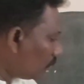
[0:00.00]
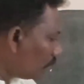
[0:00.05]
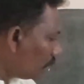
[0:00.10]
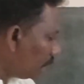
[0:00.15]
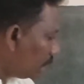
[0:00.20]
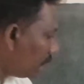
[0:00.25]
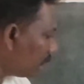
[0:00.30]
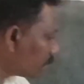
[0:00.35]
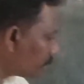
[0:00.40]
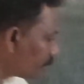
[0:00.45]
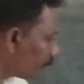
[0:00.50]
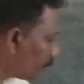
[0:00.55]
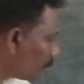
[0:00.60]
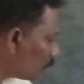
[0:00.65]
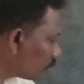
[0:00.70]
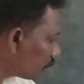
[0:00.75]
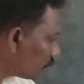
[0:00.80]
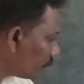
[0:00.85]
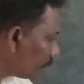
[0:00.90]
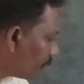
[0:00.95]
On this
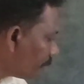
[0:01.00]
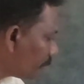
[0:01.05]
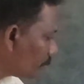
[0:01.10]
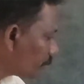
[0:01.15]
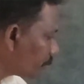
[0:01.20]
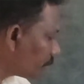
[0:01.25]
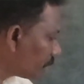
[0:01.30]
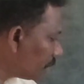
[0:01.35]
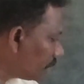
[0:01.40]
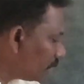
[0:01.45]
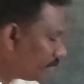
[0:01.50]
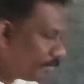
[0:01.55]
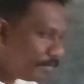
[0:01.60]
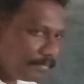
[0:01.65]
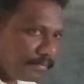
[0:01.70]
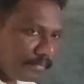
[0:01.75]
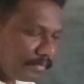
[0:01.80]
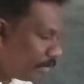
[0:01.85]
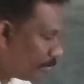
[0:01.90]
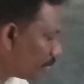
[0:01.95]
positive
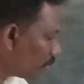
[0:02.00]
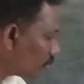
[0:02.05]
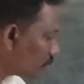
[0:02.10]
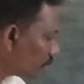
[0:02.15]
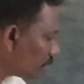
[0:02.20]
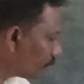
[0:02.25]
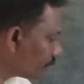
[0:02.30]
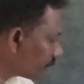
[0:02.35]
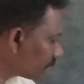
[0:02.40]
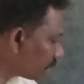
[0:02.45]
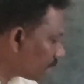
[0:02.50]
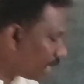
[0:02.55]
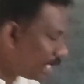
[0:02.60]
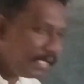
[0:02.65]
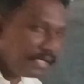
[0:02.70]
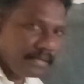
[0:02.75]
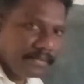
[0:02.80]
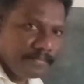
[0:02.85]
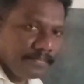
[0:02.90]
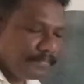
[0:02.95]
portion, the positive
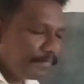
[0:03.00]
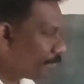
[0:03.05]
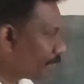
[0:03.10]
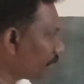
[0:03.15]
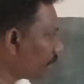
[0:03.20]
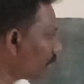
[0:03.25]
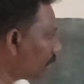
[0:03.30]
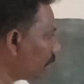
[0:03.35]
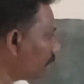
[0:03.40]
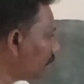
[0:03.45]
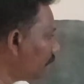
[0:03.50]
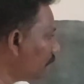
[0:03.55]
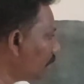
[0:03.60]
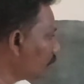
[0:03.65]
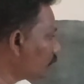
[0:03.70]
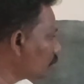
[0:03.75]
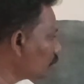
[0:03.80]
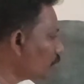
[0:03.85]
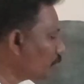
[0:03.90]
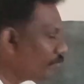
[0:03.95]
side,
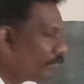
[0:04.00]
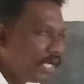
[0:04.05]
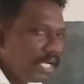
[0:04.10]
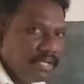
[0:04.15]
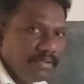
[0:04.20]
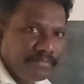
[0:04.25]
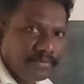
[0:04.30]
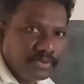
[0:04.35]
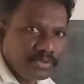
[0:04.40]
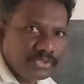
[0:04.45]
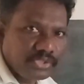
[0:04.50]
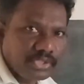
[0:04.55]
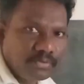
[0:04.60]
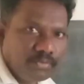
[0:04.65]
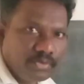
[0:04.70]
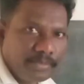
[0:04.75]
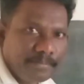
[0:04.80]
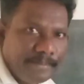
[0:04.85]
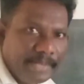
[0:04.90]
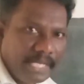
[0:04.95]
the absolute value
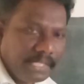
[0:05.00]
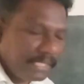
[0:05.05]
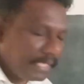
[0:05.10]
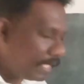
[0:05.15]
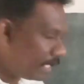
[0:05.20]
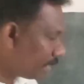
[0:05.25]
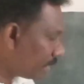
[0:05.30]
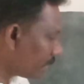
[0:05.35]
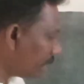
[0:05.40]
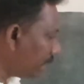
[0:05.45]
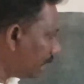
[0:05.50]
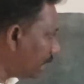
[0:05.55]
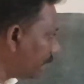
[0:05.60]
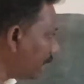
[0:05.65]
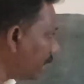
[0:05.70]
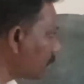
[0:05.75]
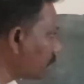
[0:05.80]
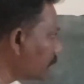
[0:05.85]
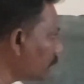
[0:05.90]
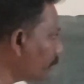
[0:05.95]
function would mean that
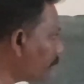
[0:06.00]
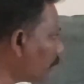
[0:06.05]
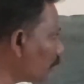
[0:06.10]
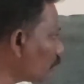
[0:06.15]
it takes the